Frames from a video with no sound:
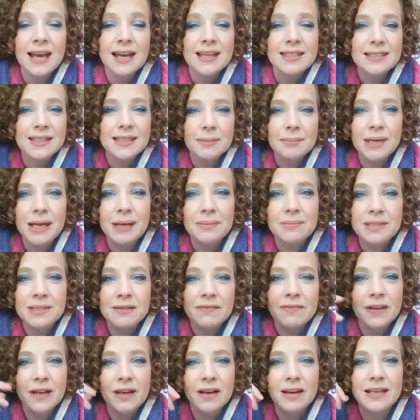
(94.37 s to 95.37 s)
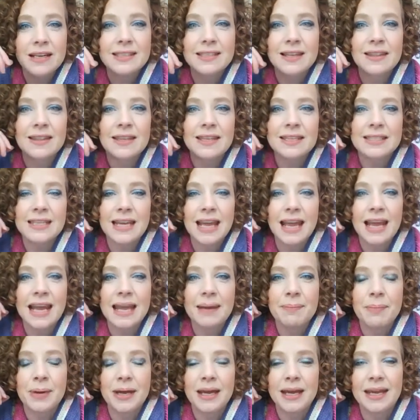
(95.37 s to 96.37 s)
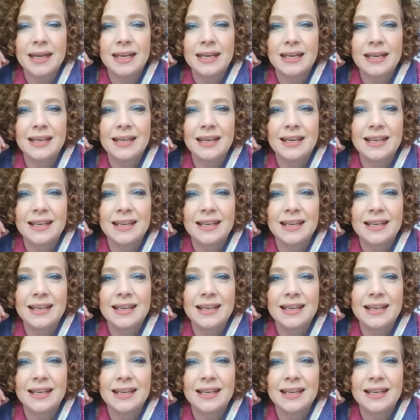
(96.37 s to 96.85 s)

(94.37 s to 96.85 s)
Sometimes it varies on the day, but